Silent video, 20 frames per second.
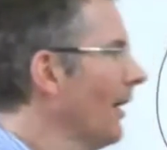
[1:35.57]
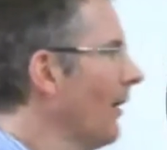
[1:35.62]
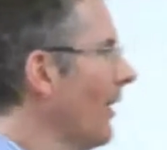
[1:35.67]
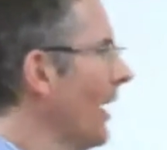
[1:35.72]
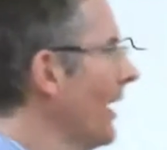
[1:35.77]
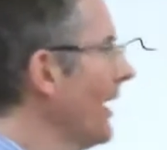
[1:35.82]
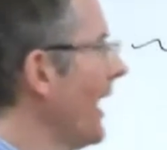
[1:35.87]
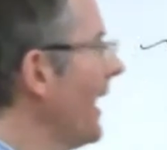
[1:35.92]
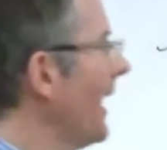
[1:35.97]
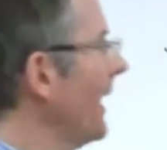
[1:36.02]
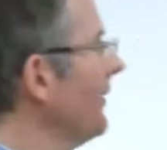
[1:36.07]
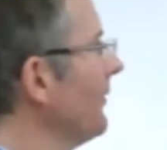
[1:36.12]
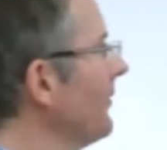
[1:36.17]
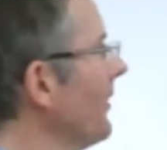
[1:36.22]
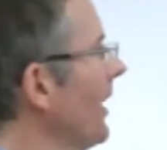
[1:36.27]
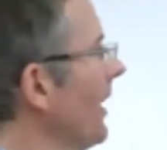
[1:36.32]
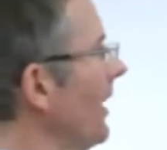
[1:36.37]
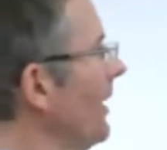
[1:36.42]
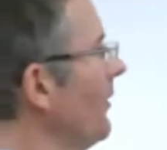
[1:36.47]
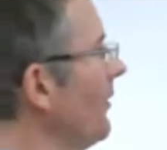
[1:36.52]
All right,
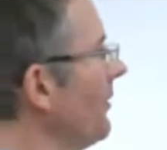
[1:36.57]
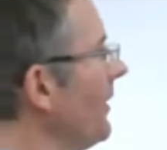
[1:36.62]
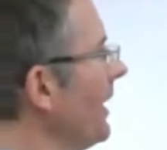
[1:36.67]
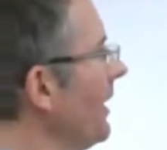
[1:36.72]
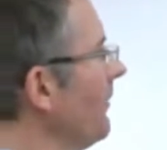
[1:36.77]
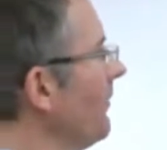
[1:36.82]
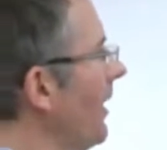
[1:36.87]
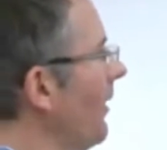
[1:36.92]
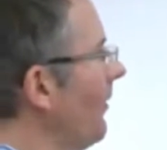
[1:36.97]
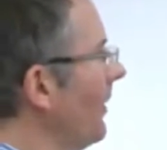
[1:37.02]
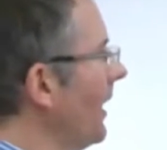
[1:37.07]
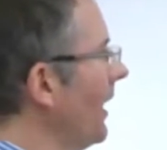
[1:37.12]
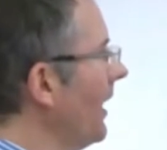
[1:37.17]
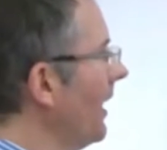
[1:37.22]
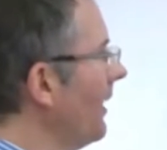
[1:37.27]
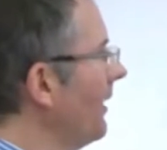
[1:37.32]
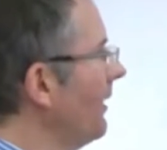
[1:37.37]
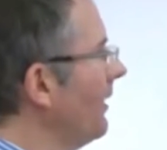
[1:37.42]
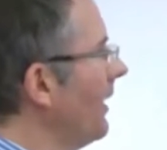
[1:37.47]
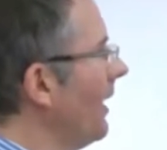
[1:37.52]
and you're thinking, right, well,
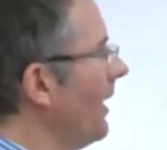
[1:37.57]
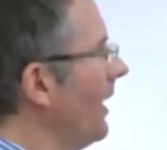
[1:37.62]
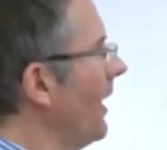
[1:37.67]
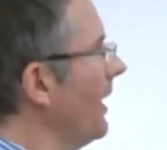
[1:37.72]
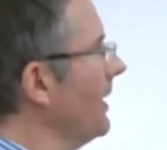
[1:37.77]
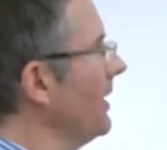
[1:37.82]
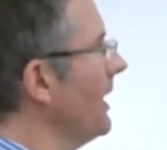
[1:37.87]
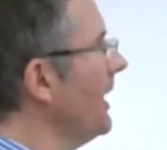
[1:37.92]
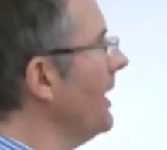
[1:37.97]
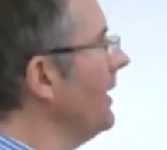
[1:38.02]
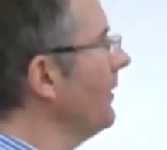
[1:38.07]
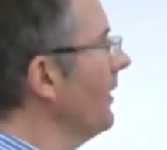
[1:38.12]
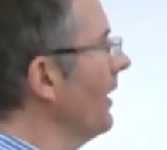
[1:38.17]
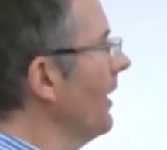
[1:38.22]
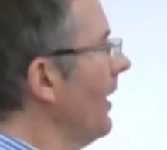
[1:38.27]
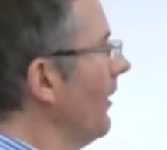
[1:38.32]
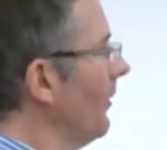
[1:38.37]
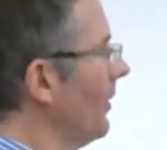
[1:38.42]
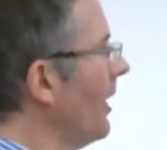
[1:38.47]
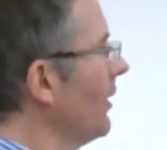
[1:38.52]
I've got
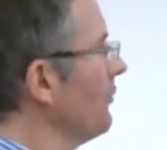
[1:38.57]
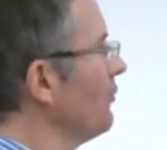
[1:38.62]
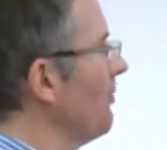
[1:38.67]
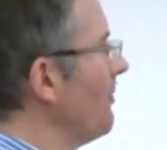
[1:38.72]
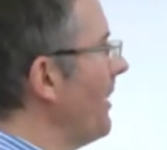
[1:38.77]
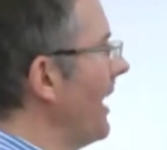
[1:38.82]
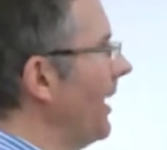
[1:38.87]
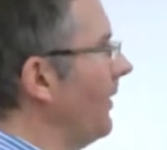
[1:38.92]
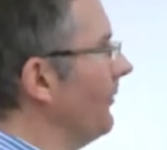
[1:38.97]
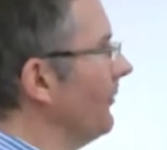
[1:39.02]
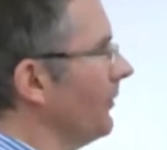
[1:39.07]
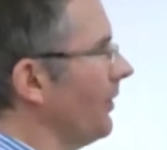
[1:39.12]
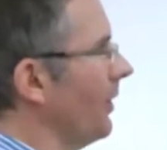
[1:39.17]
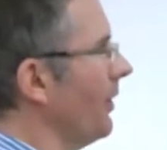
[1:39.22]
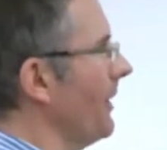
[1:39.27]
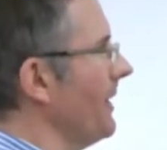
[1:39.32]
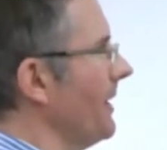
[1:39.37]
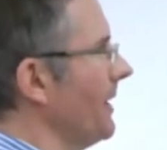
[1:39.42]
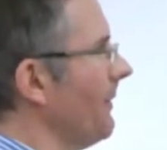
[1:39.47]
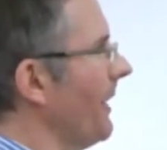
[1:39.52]
£100. I
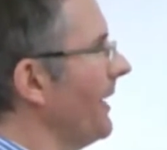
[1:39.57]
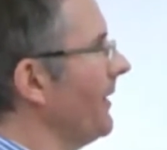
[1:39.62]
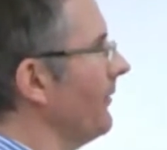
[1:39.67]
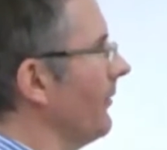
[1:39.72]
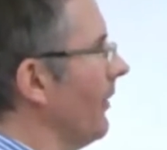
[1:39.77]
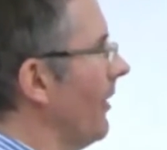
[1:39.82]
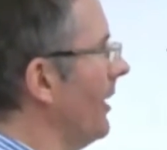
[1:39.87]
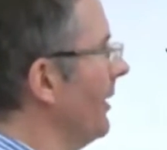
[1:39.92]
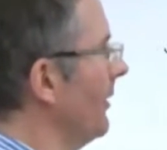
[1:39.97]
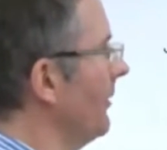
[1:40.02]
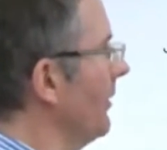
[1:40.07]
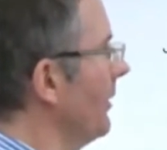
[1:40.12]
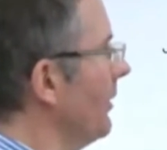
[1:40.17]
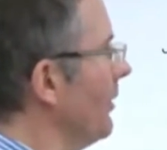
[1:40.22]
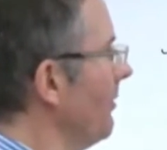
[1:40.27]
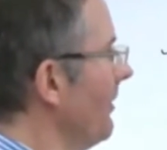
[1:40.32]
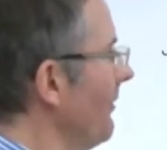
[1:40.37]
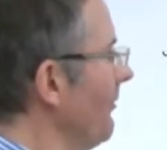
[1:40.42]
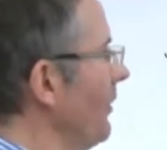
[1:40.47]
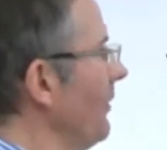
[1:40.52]
don't know anything about this island. It
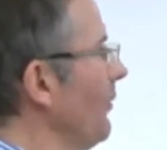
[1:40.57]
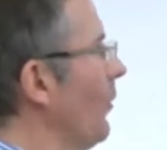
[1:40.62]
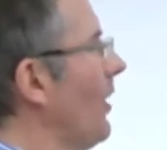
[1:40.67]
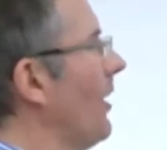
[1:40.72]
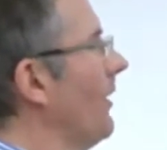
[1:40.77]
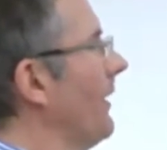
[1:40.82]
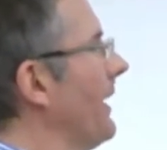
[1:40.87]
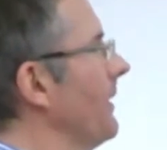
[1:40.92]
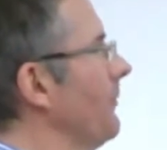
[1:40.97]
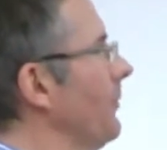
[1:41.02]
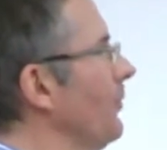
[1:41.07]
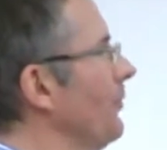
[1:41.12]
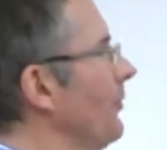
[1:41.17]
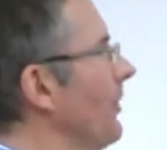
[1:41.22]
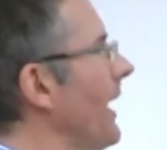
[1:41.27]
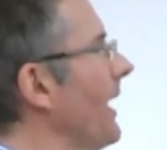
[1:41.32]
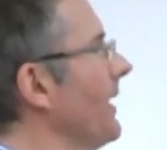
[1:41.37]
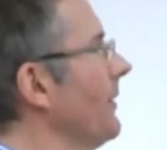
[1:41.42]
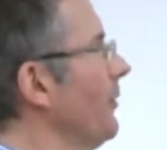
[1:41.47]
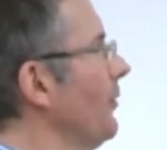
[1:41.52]
could be full of wild animals
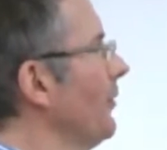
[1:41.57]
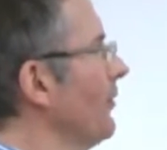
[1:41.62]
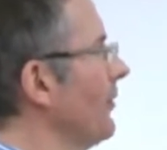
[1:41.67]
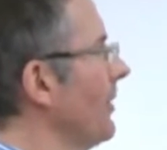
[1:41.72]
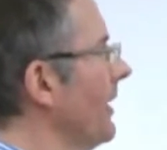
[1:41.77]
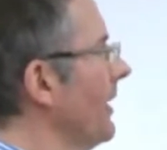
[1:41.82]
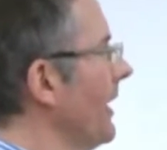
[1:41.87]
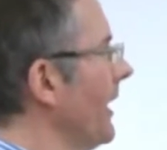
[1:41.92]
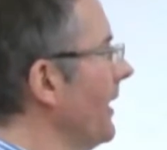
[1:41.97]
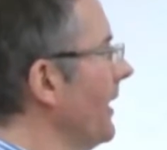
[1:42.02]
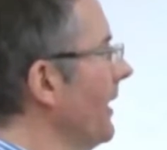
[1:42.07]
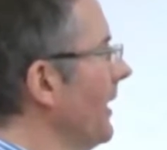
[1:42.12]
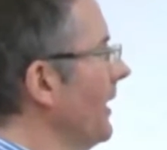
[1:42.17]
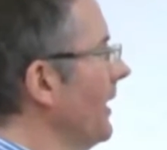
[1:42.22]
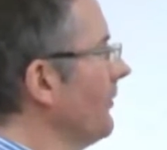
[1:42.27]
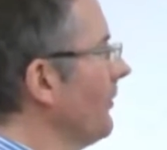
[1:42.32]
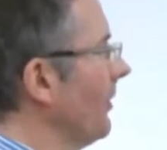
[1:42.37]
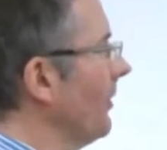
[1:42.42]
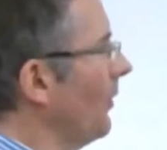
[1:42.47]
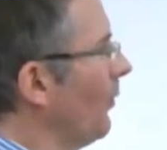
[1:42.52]
or cannibals or anything.
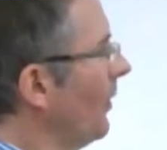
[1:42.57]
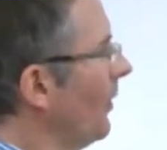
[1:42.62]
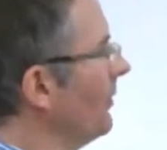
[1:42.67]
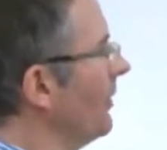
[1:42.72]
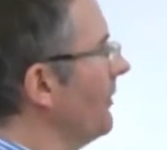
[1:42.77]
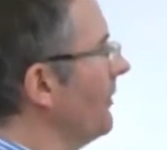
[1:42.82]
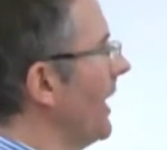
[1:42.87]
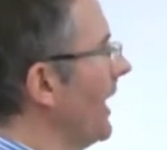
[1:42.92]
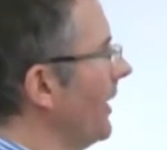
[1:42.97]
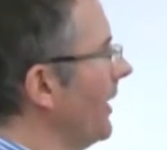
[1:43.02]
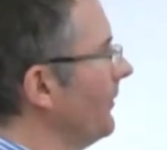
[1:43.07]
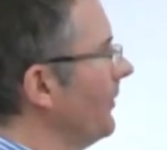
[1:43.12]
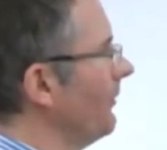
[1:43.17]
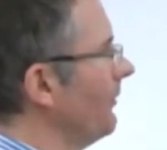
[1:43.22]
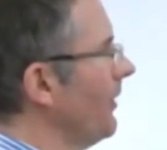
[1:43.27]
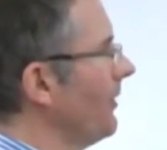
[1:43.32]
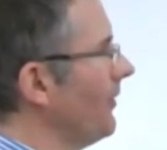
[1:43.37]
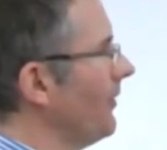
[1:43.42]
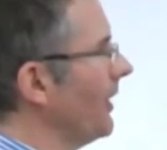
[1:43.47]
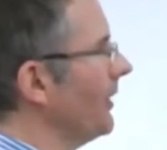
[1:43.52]
So I'm going to wander around
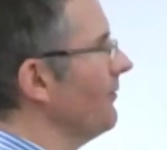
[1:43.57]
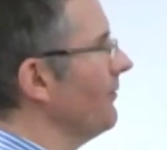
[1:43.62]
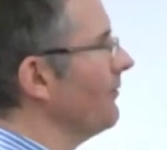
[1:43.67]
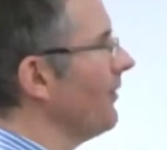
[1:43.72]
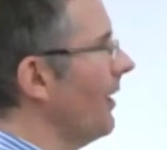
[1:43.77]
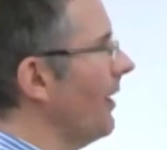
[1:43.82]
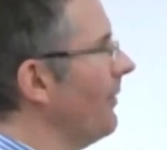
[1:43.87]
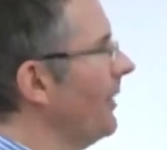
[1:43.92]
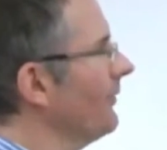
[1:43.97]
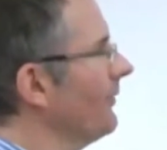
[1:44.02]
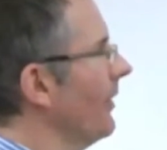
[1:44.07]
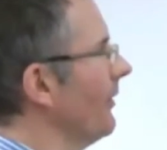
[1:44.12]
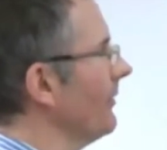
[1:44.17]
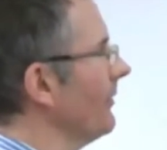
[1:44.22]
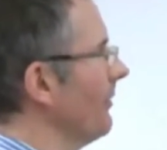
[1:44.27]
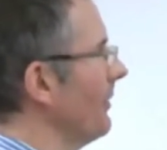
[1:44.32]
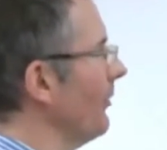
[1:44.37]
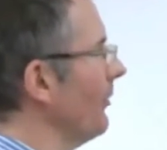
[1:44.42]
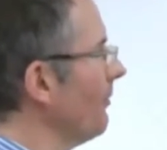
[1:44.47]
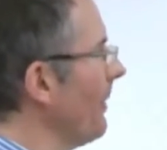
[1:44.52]
and see if I can find myself
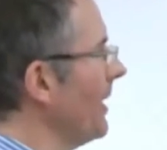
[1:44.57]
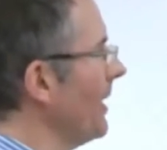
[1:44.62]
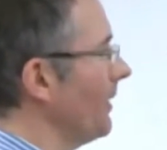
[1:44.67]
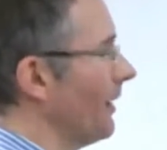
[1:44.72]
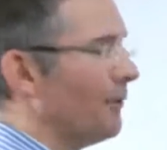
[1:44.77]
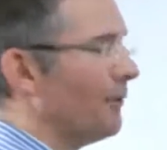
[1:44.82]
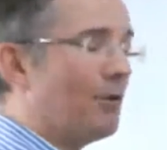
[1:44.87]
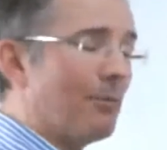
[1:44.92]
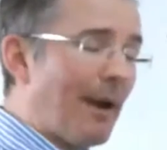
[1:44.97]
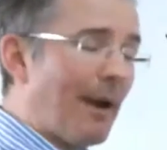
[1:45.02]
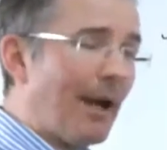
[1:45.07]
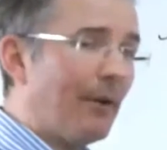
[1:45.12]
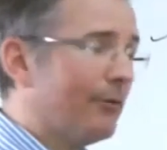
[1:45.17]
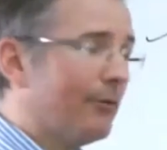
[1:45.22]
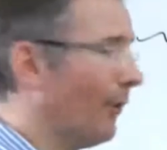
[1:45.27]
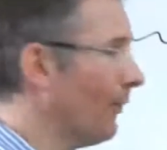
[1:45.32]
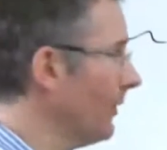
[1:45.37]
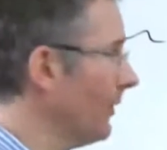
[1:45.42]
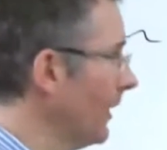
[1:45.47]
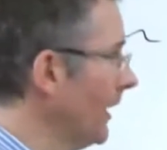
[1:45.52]
something to spend
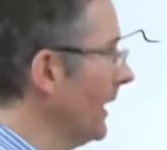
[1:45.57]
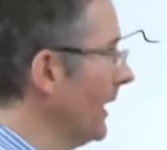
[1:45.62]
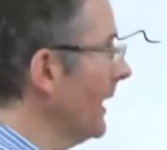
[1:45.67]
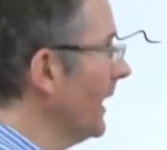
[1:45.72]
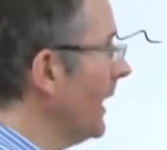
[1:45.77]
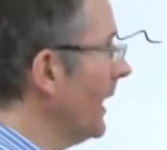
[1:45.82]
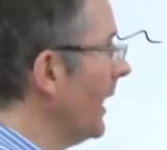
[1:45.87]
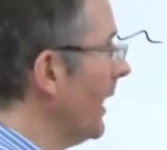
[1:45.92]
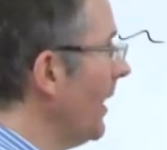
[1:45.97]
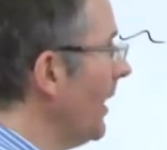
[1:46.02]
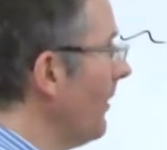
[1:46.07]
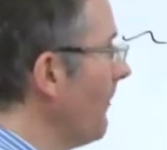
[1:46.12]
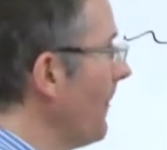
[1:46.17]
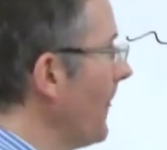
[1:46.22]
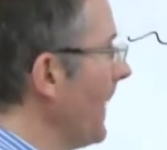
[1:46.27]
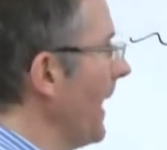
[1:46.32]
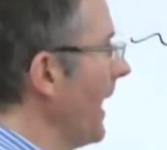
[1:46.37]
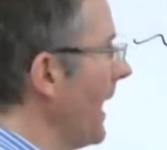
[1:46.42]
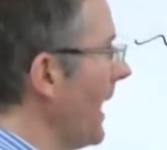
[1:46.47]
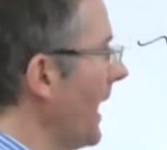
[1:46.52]
£100 on,
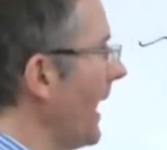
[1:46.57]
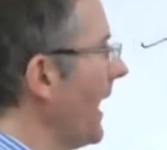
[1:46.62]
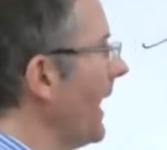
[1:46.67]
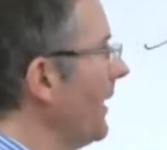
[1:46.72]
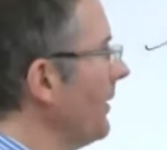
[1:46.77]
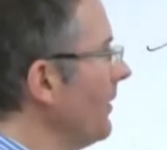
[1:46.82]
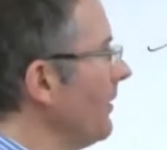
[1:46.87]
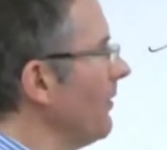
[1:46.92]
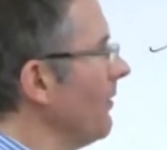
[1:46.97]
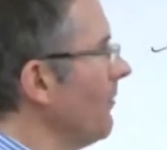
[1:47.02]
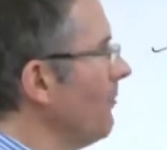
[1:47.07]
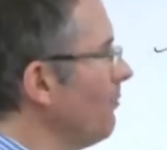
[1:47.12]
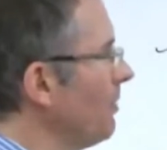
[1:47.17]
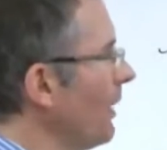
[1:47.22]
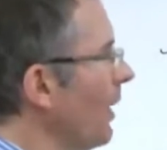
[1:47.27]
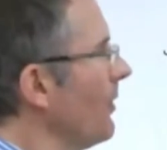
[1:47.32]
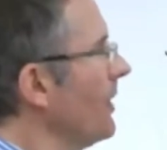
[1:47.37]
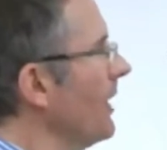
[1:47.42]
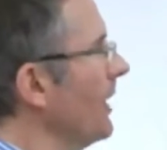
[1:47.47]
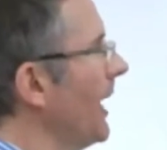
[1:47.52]
and
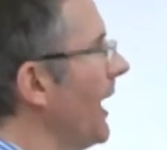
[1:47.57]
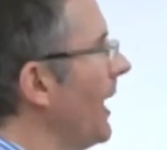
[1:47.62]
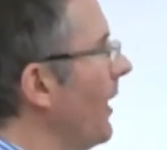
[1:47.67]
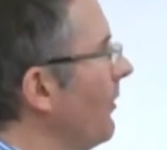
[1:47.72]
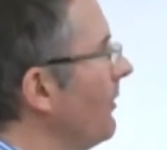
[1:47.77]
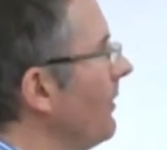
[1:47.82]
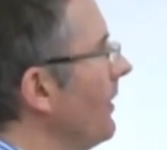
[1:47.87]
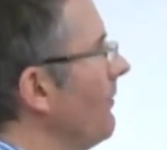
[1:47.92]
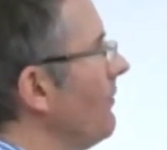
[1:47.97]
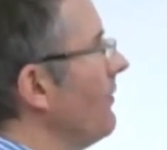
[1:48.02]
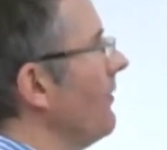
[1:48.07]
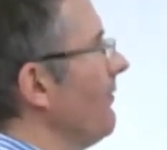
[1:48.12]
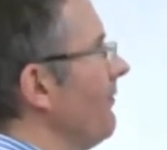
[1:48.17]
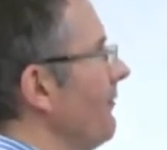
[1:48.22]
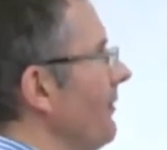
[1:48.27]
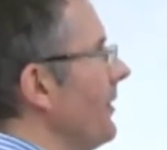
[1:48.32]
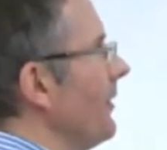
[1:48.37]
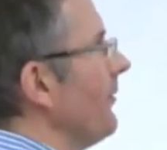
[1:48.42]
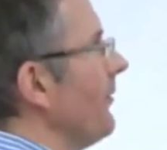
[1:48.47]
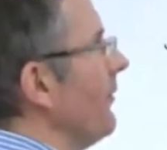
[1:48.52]
blow you down if the
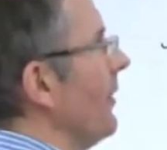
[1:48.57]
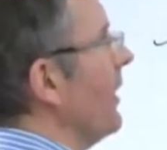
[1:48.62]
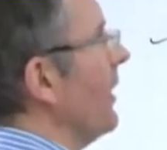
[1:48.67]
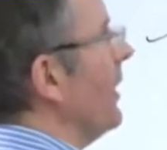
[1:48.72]
first